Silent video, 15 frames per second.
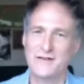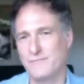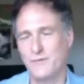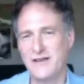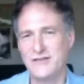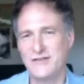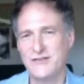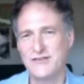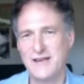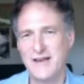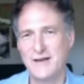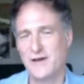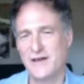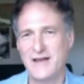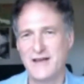which
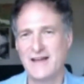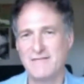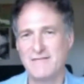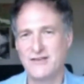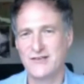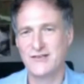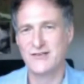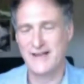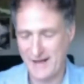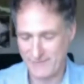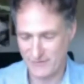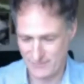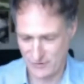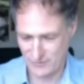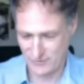we don't actually have at
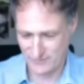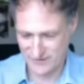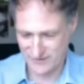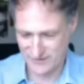the moment.